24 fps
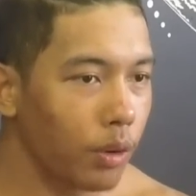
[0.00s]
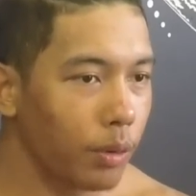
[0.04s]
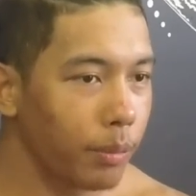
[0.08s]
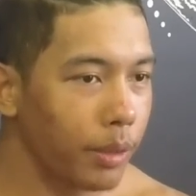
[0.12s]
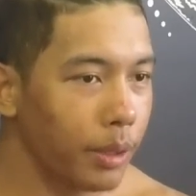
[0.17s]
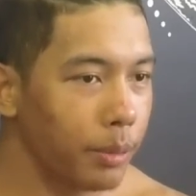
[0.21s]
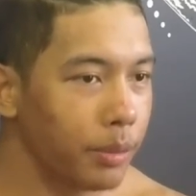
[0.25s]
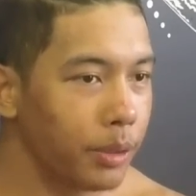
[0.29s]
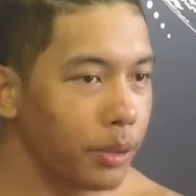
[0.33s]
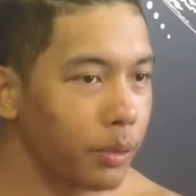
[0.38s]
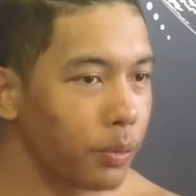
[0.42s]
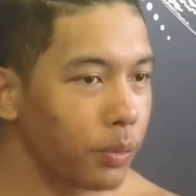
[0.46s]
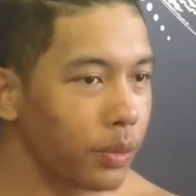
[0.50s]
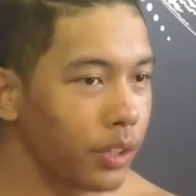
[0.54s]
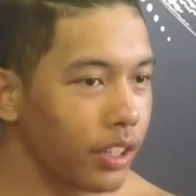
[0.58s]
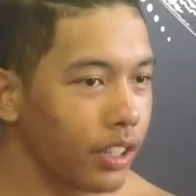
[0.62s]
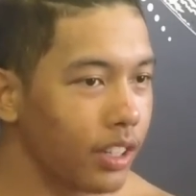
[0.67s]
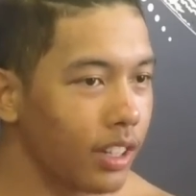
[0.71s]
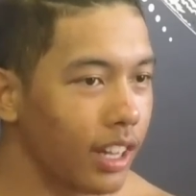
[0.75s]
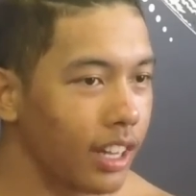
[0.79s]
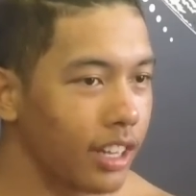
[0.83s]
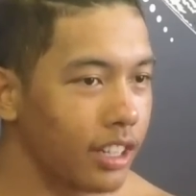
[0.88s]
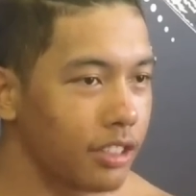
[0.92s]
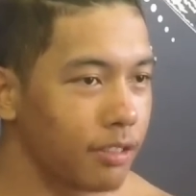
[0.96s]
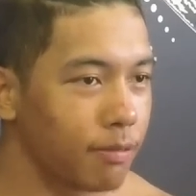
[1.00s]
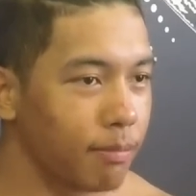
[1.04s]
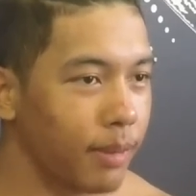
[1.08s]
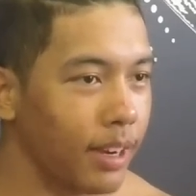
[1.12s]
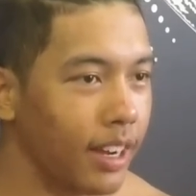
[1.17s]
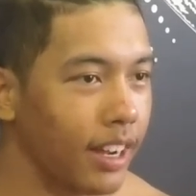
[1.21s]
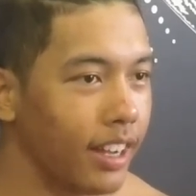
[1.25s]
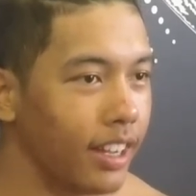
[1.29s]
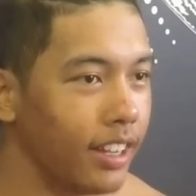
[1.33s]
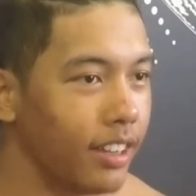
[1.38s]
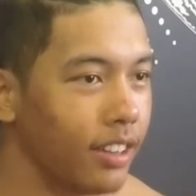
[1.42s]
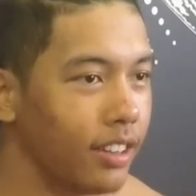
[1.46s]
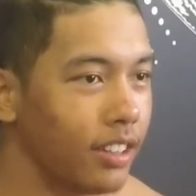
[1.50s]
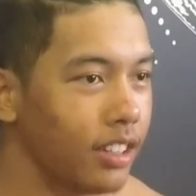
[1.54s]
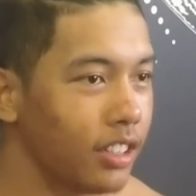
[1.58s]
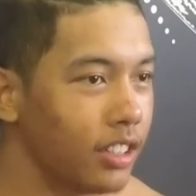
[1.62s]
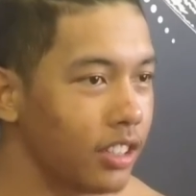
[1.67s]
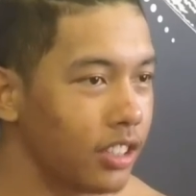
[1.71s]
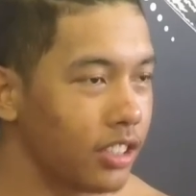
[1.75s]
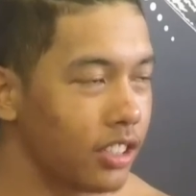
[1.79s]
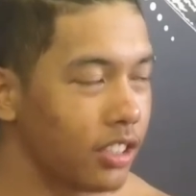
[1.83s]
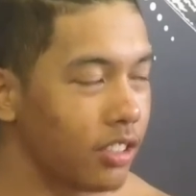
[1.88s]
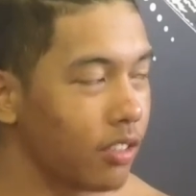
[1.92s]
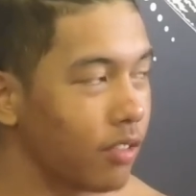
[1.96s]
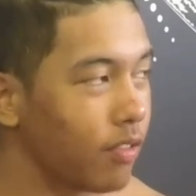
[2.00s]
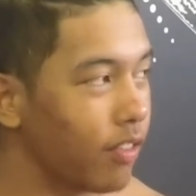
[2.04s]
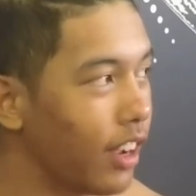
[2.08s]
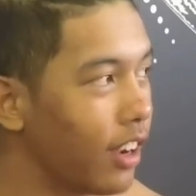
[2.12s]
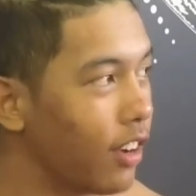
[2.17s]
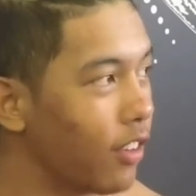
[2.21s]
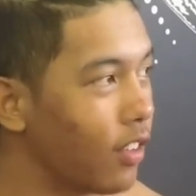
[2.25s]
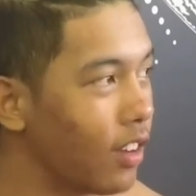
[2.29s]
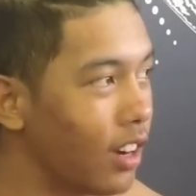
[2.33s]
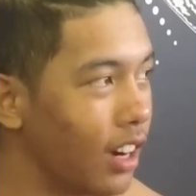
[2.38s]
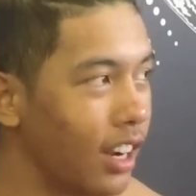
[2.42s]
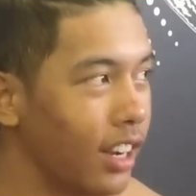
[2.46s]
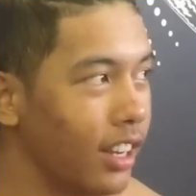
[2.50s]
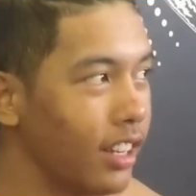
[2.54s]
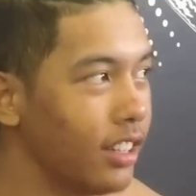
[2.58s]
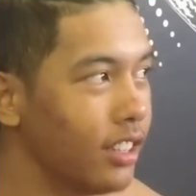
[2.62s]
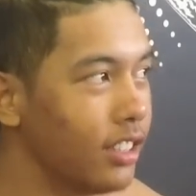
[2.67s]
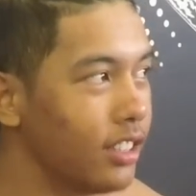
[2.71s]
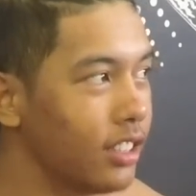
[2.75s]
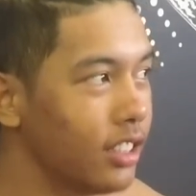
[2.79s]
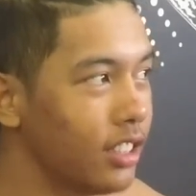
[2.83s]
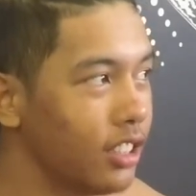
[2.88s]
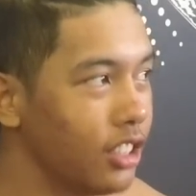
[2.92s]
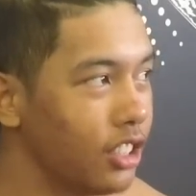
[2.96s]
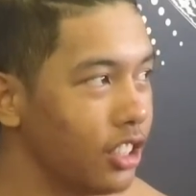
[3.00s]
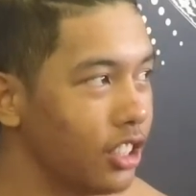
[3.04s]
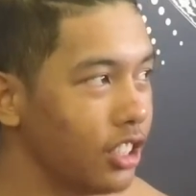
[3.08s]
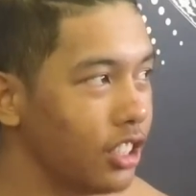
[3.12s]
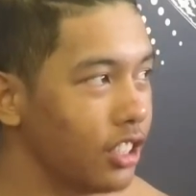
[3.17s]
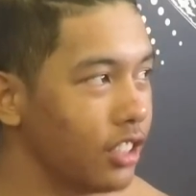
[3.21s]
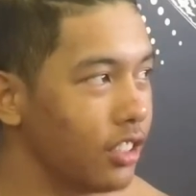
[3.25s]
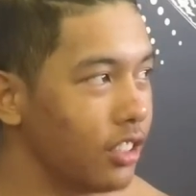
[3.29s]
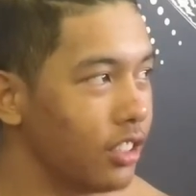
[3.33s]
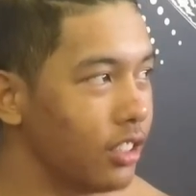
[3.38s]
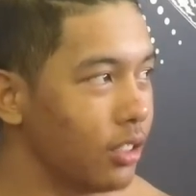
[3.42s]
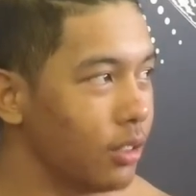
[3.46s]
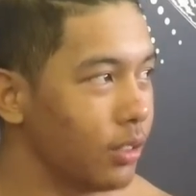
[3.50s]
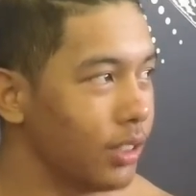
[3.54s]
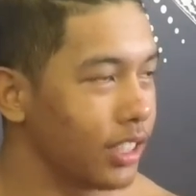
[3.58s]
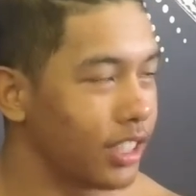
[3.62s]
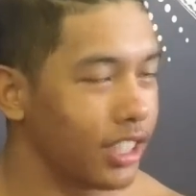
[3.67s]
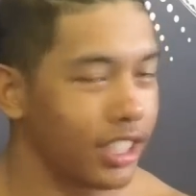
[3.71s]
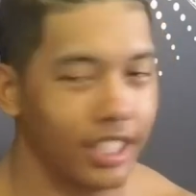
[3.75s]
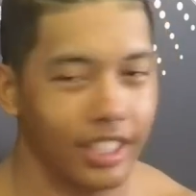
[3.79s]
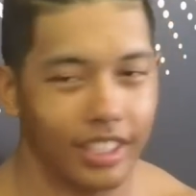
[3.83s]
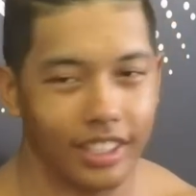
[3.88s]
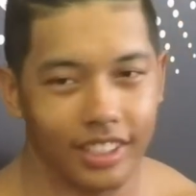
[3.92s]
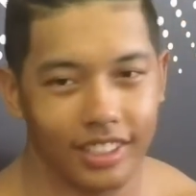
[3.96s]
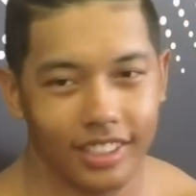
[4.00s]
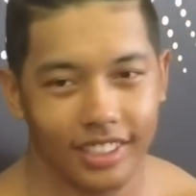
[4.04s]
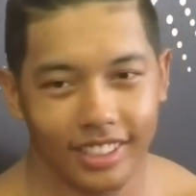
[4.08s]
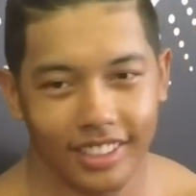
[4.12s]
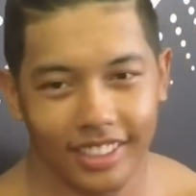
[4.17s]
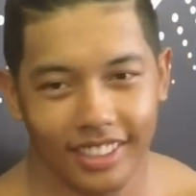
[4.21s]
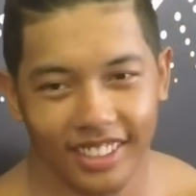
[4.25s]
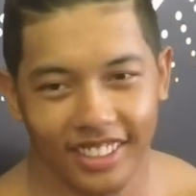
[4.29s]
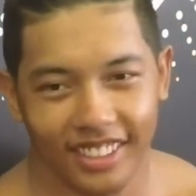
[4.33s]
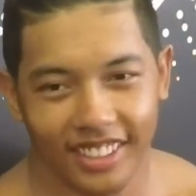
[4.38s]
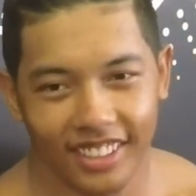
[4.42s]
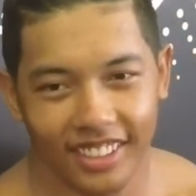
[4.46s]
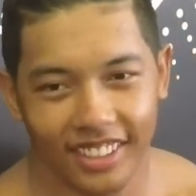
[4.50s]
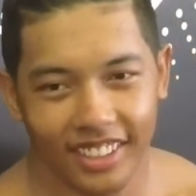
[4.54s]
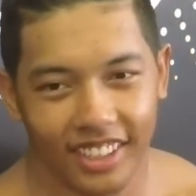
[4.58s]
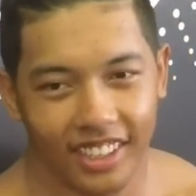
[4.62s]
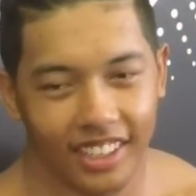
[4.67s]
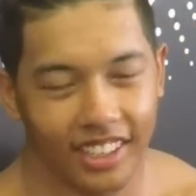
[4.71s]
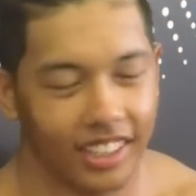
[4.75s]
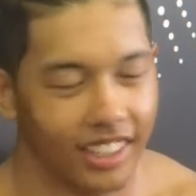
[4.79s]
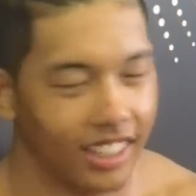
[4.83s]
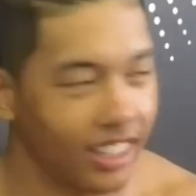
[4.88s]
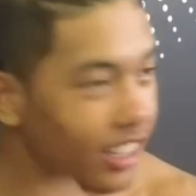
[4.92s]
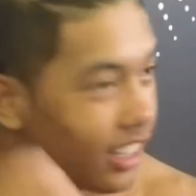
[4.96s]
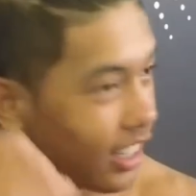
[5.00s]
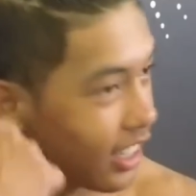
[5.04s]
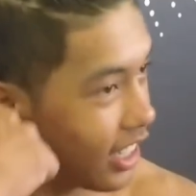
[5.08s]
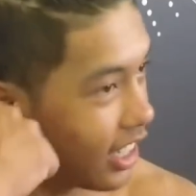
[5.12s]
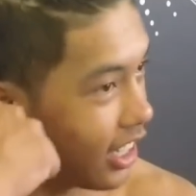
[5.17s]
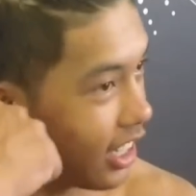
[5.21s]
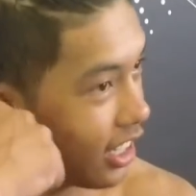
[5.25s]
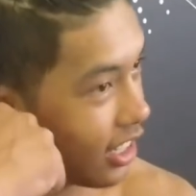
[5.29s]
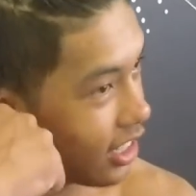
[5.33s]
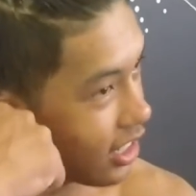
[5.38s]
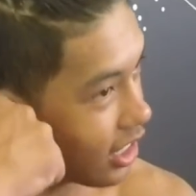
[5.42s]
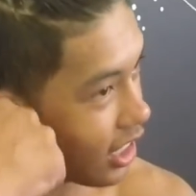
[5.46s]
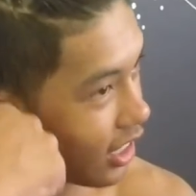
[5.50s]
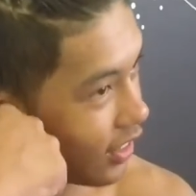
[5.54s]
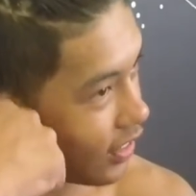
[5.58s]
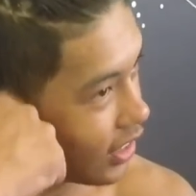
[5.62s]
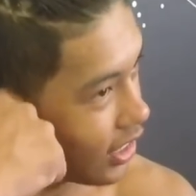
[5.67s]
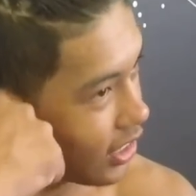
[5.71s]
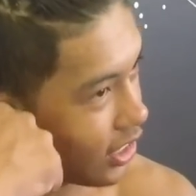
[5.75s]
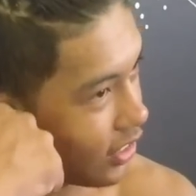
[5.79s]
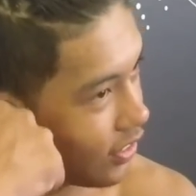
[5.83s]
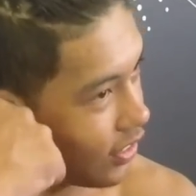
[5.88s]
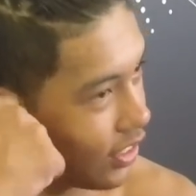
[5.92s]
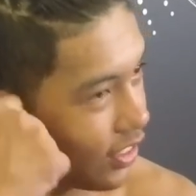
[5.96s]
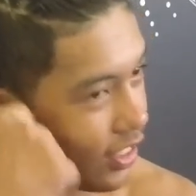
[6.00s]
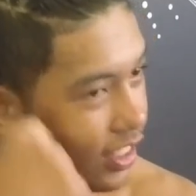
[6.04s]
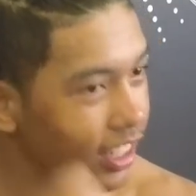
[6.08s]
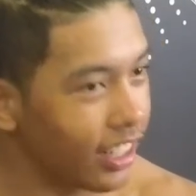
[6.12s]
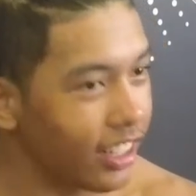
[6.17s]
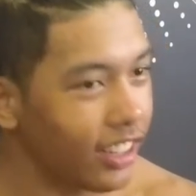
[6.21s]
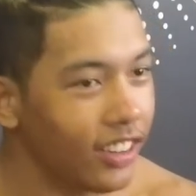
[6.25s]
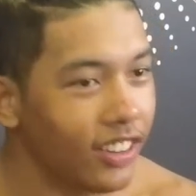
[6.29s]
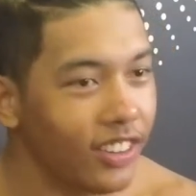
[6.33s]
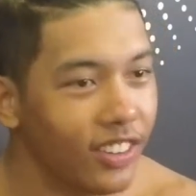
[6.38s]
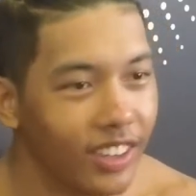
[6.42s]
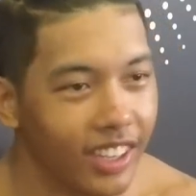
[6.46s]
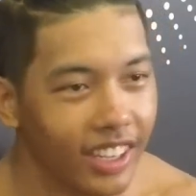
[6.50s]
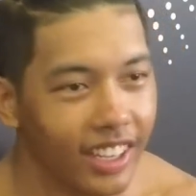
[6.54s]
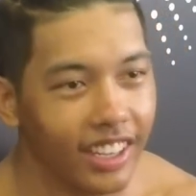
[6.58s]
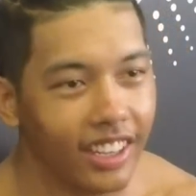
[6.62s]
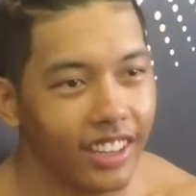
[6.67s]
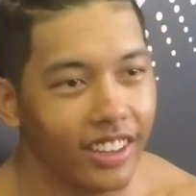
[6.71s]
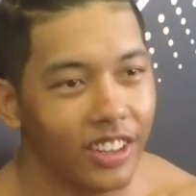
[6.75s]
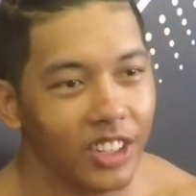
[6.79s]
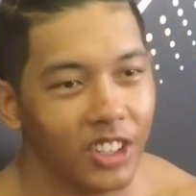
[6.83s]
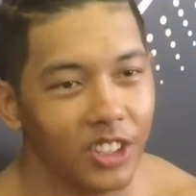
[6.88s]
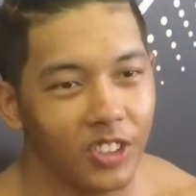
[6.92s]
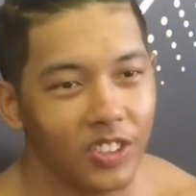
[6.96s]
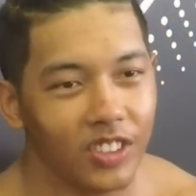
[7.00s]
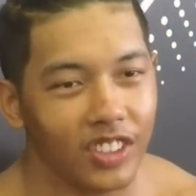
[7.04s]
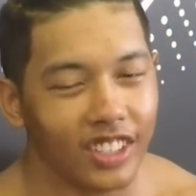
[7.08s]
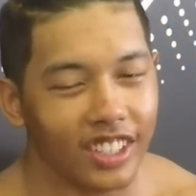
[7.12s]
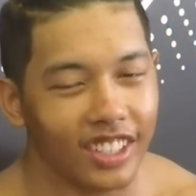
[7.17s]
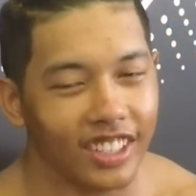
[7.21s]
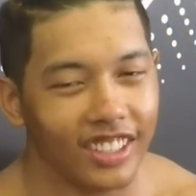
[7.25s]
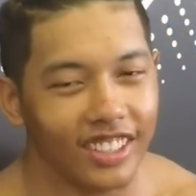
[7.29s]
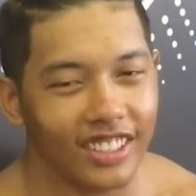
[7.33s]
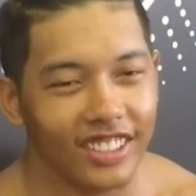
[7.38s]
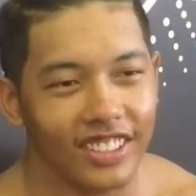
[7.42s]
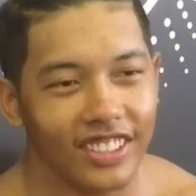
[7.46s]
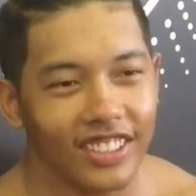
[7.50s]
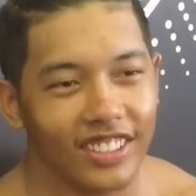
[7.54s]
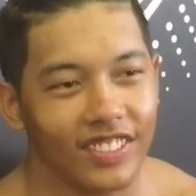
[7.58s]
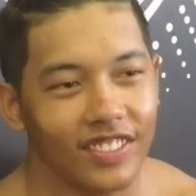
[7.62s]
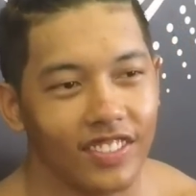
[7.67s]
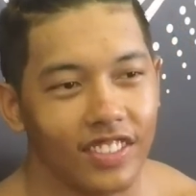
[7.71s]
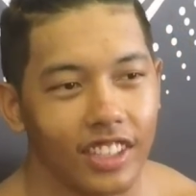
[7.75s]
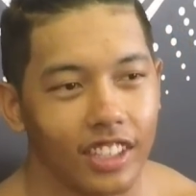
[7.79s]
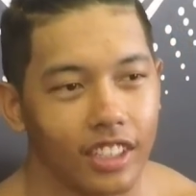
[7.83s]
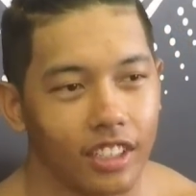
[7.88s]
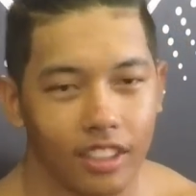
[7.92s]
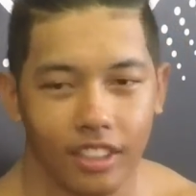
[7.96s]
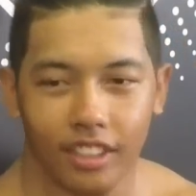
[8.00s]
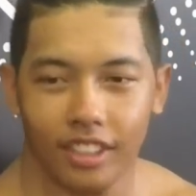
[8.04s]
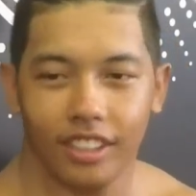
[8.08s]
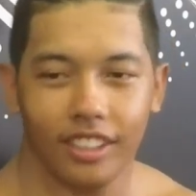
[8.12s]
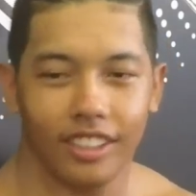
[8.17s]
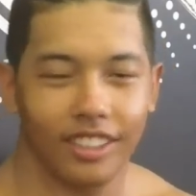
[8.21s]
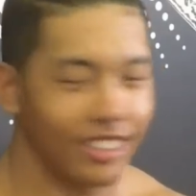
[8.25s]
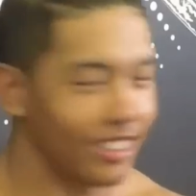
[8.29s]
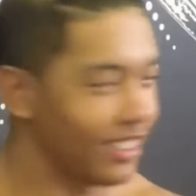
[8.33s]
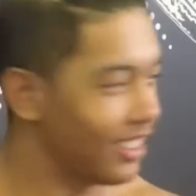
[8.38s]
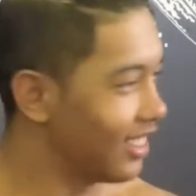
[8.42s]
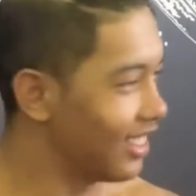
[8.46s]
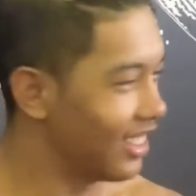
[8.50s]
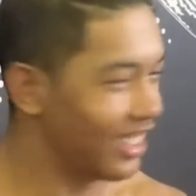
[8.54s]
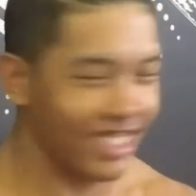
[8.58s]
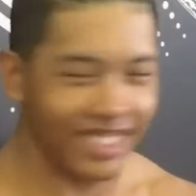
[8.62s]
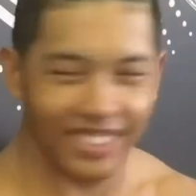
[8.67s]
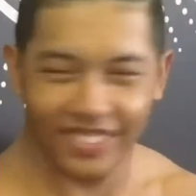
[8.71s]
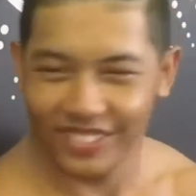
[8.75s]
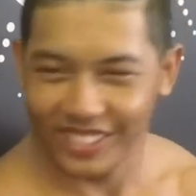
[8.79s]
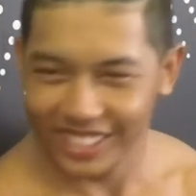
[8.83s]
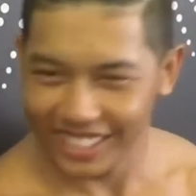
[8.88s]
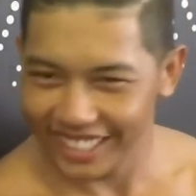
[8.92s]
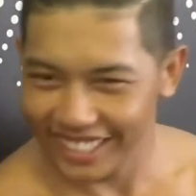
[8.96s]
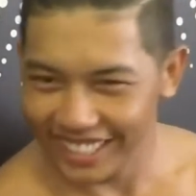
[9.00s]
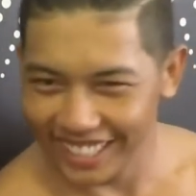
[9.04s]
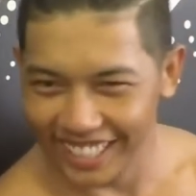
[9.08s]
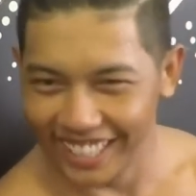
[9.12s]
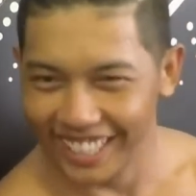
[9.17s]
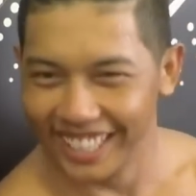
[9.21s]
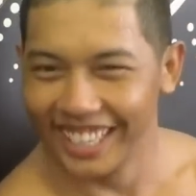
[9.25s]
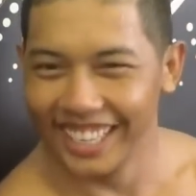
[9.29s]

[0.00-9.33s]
what made me realize my rise in jiu-jitsu was kids. The kids coming to me like, oh hey, are you Rolando? I'm like, me?